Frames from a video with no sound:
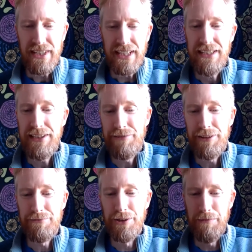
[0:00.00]
in
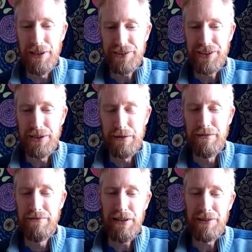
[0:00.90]
different formats. So
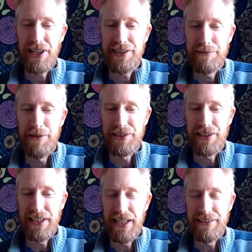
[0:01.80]
our customers
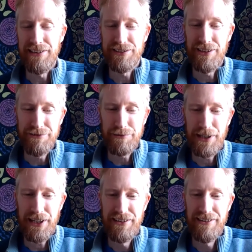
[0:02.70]
can get the
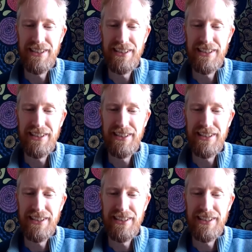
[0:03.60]
software